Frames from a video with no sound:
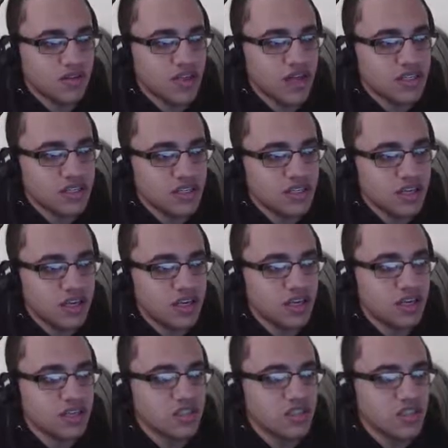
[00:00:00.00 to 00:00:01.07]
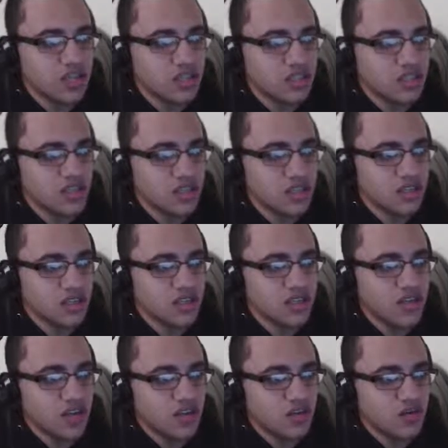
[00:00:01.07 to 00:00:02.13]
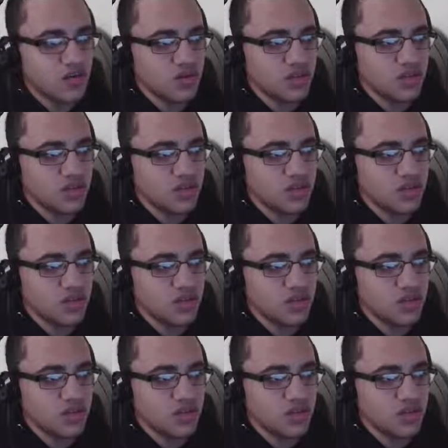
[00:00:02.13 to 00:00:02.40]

as you see, you can change the date.